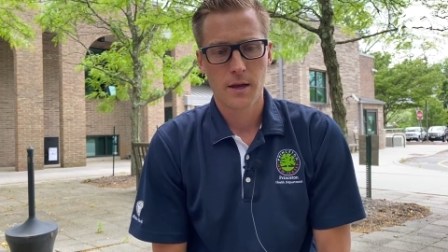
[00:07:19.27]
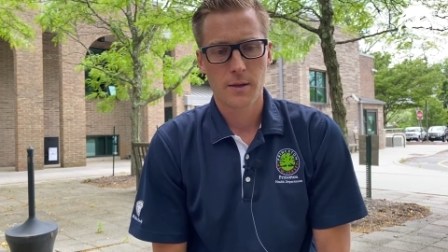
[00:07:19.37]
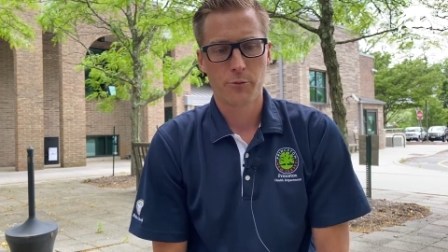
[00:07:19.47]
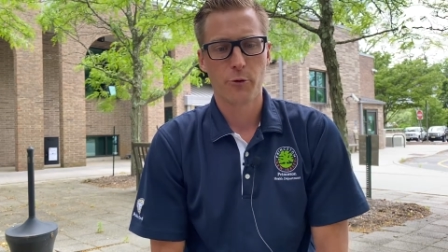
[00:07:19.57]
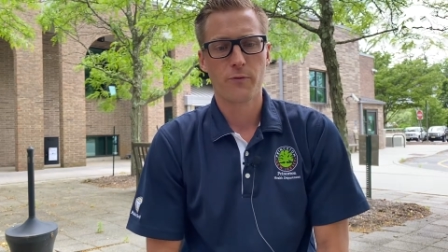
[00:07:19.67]

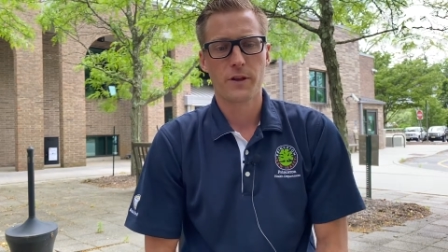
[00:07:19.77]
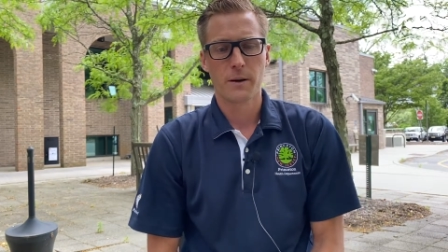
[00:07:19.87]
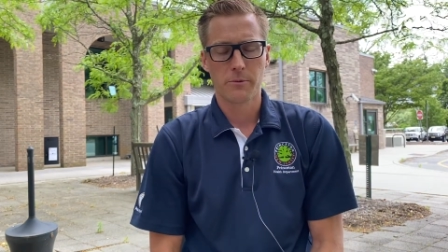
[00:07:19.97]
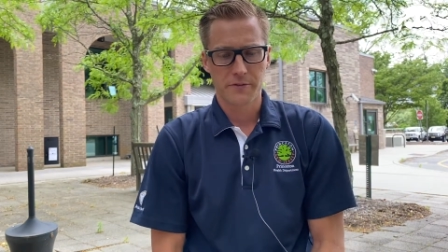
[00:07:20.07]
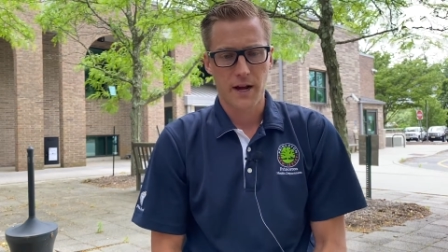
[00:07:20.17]
improve the
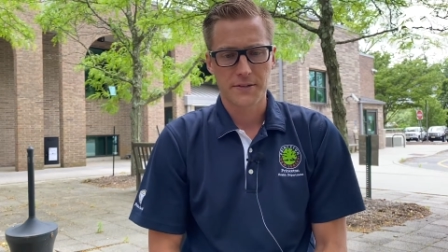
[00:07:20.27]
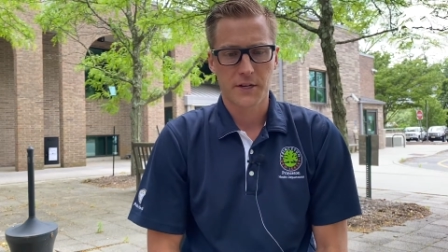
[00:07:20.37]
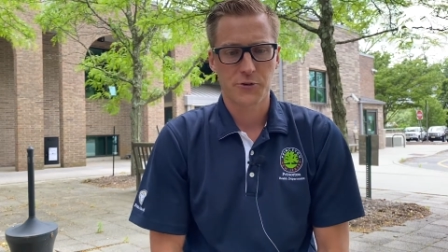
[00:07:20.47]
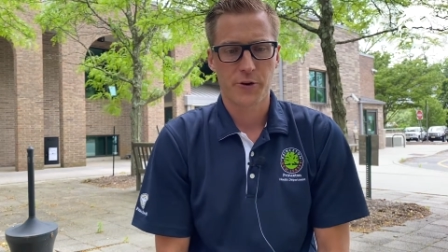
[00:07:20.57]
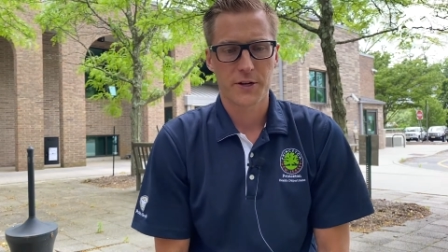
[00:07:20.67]
number of
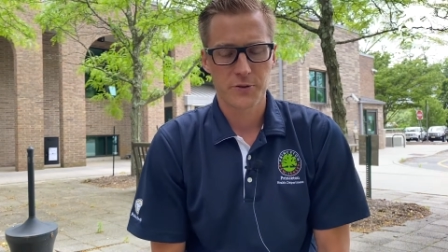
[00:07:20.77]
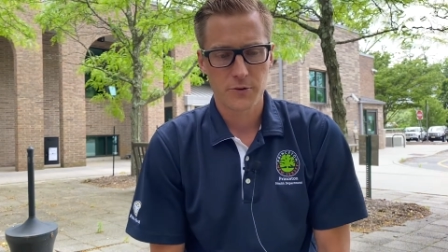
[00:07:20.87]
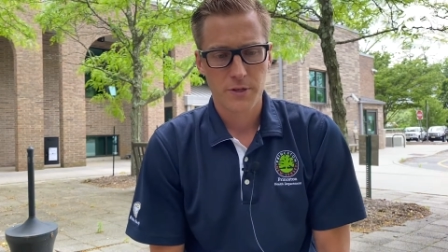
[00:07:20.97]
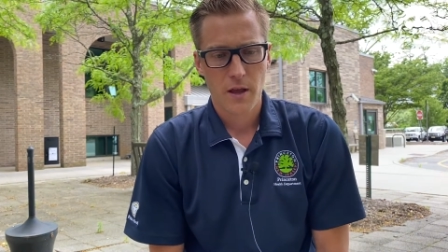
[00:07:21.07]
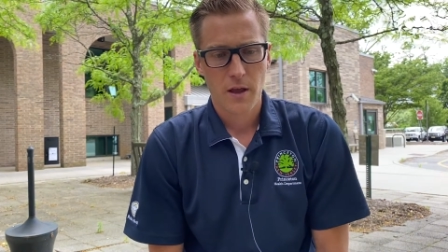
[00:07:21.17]
contact tracers.